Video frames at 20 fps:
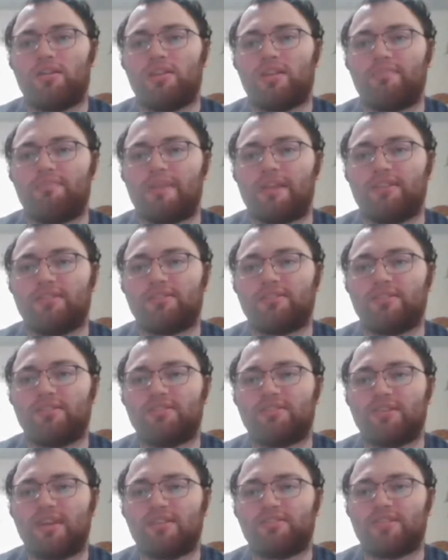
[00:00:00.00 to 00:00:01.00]
The Miz
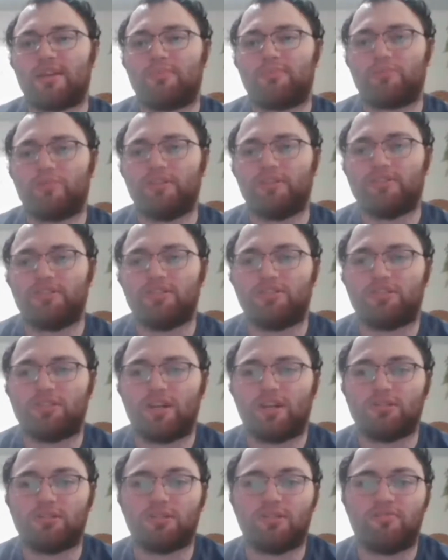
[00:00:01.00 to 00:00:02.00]
then says that Priest is
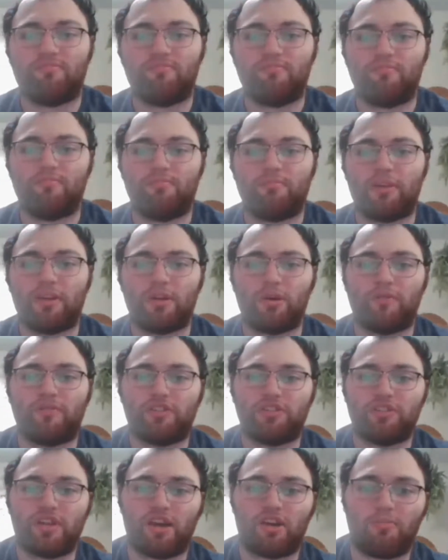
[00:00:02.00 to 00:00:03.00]
jealous of being
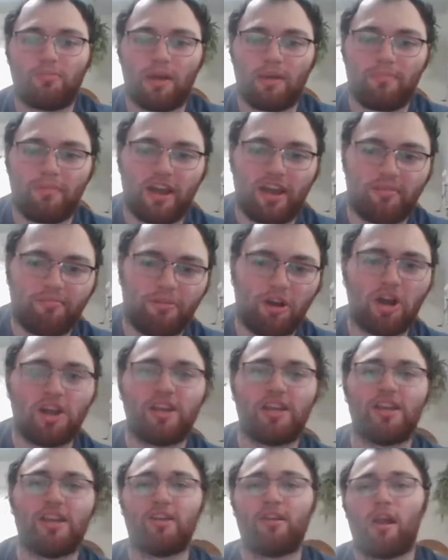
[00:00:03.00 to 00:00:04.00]
overshadowed by Bad
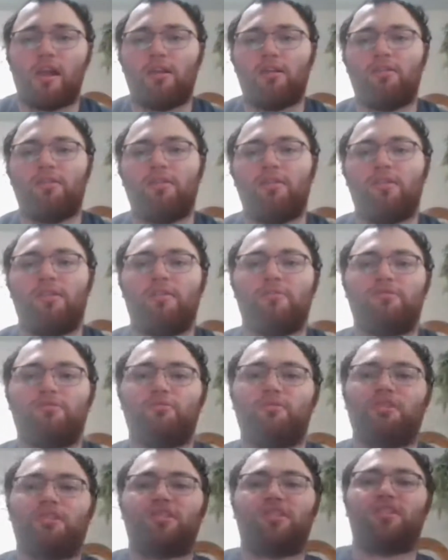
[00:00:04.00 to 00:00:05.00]
Bunny.
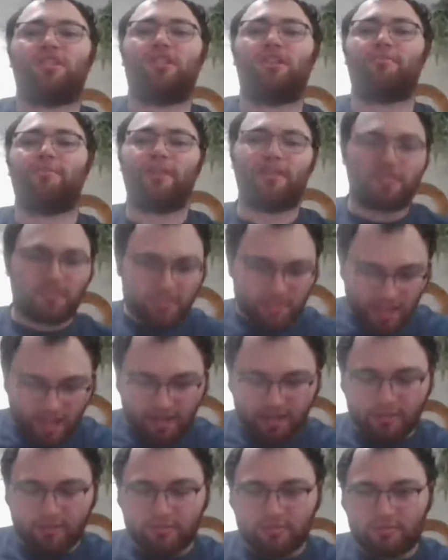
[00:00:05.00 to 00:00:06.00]
The Miz
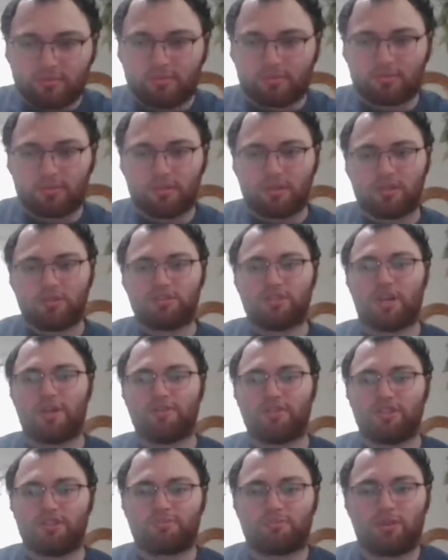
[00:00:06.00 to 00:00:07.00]
then
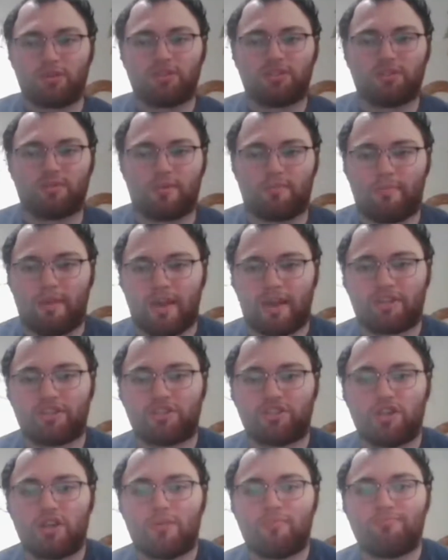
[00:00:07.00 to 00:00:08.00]
challenges Priest to a
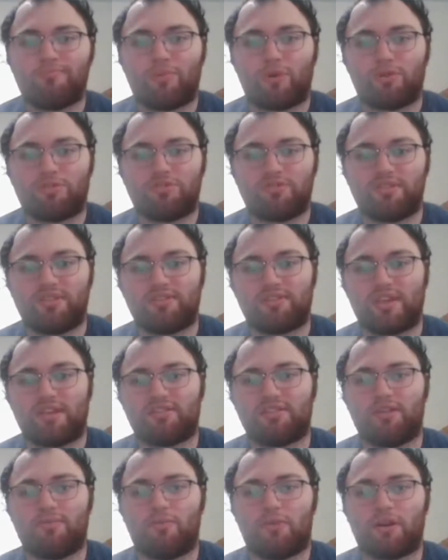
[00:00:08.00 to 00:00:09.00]
match. Morrison then
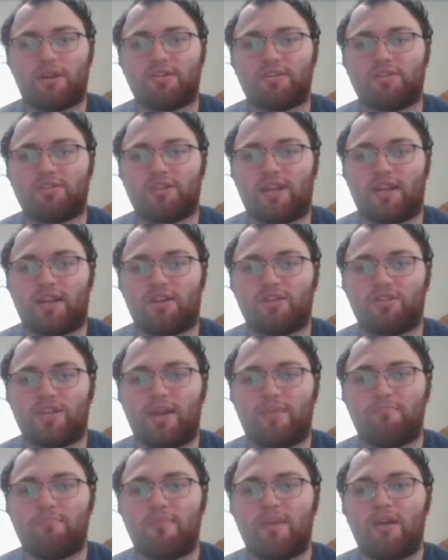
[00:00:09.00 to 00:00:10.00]
says he wanted to challenge
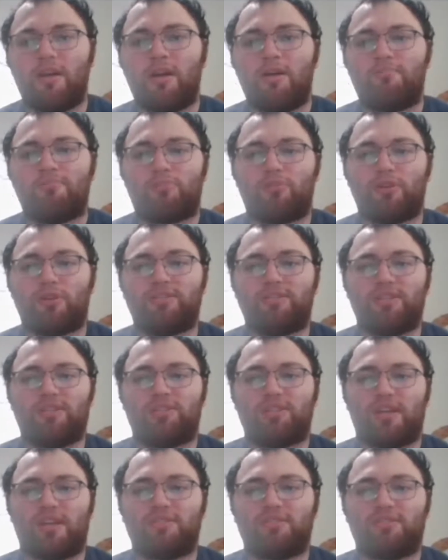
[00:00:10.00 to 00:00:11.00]
him. Maurice
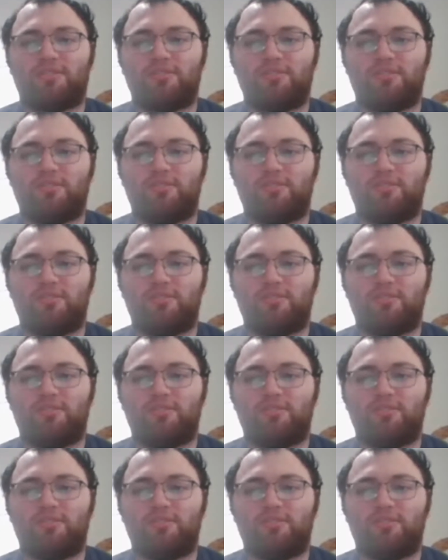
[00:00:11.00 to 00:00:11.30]
suggests,